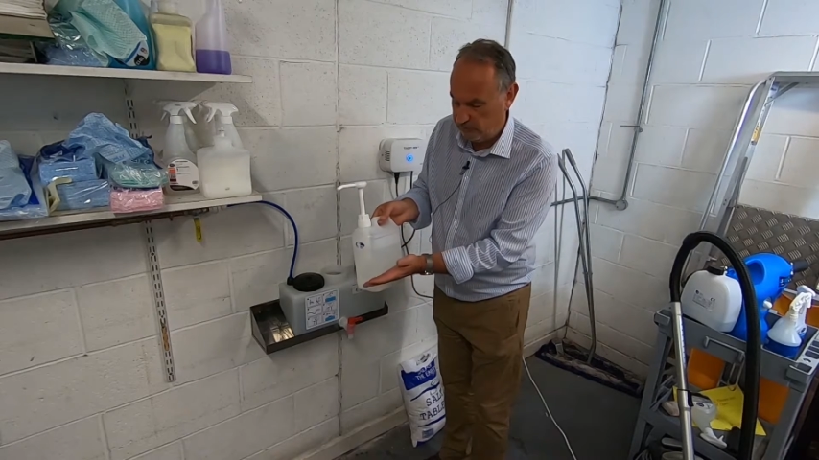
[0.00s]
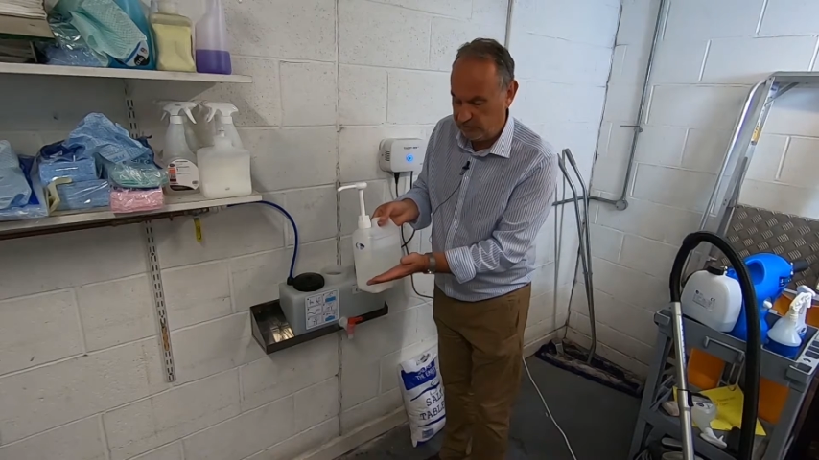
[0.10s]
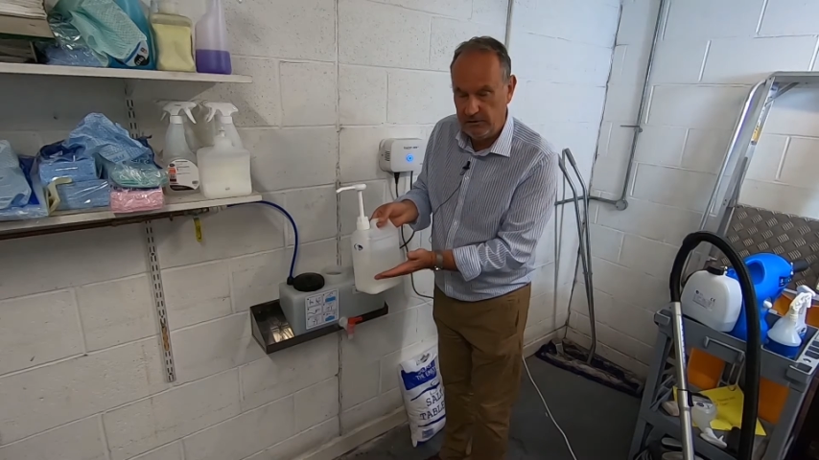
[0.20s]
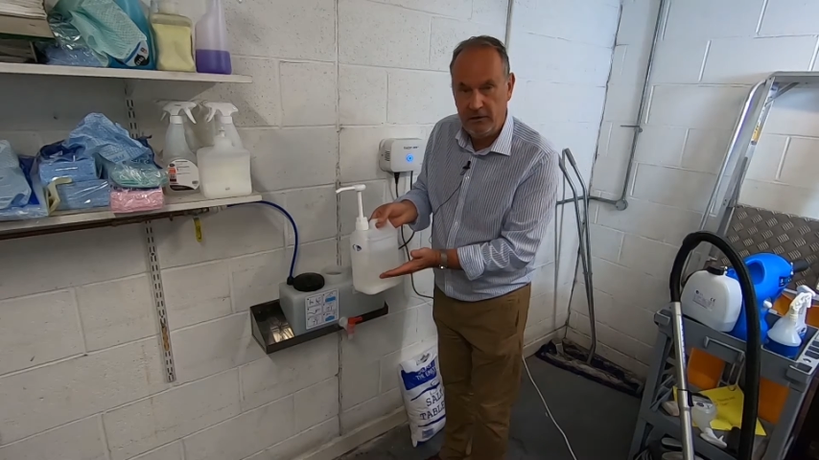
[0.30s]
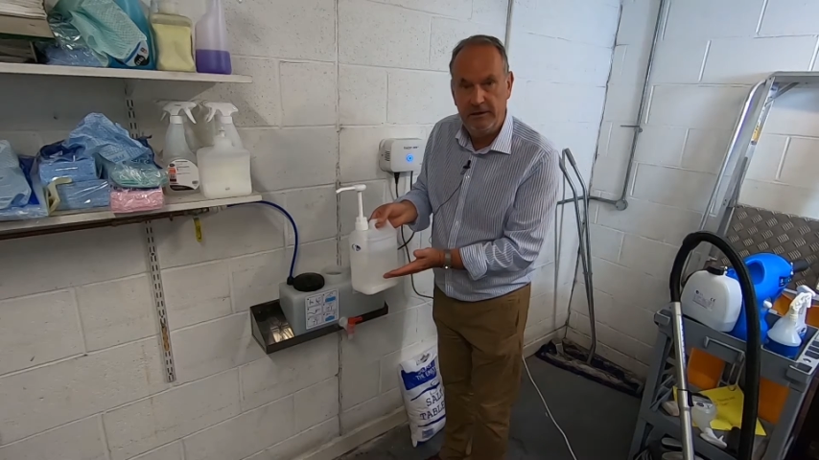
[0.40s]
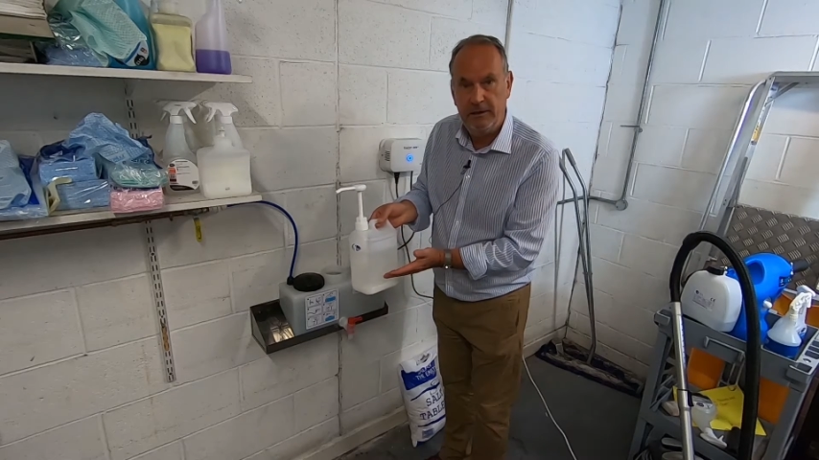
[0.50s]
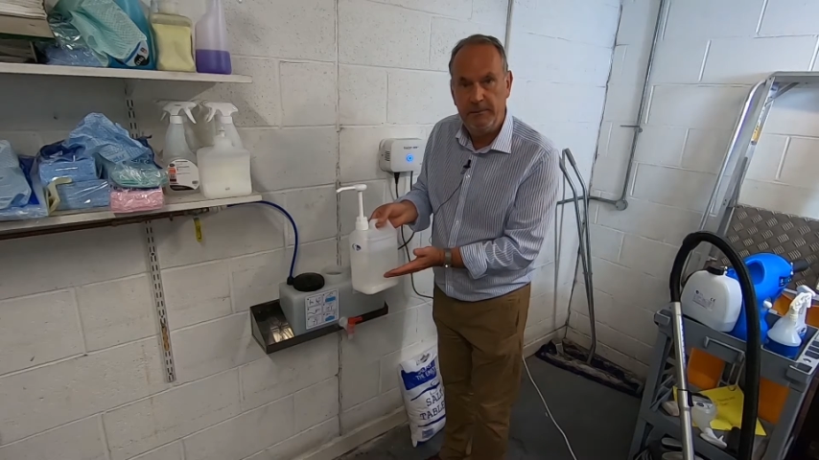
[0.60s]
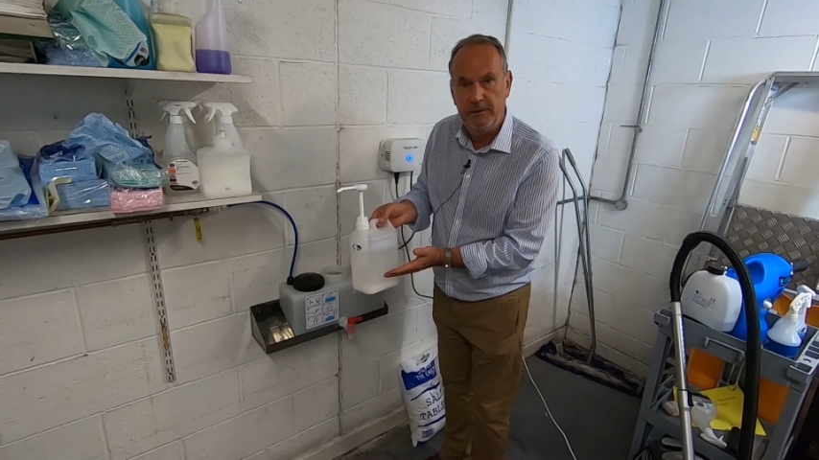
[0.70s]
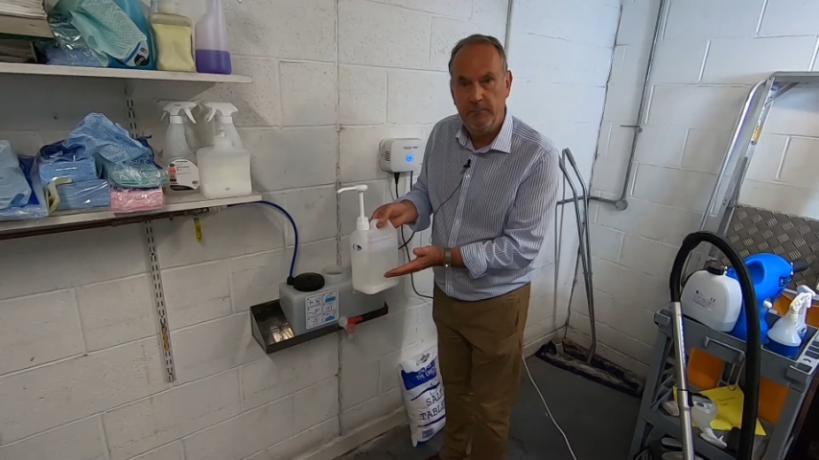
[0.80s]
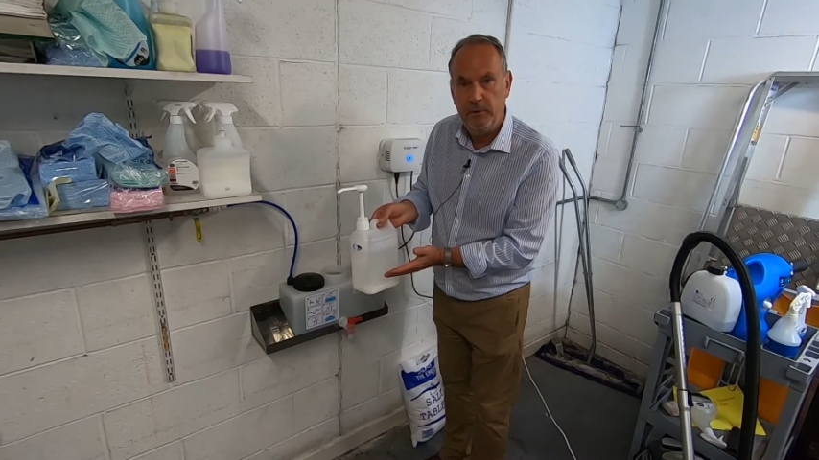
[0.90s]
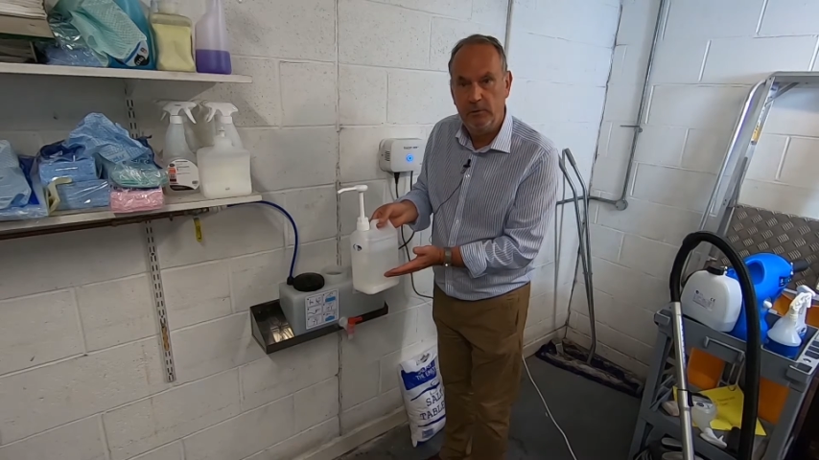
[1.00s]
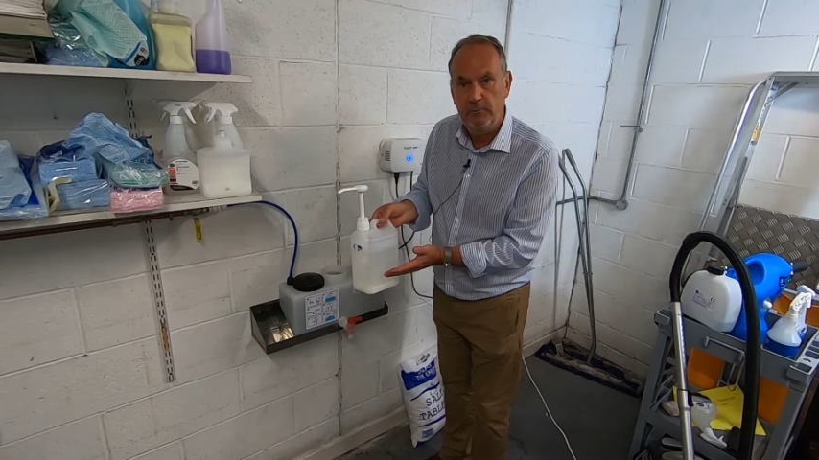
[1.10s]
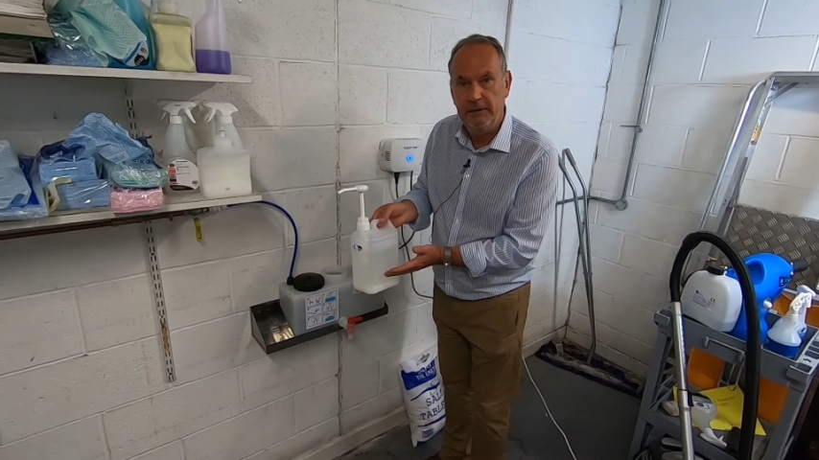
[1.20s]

just lined up in the bottom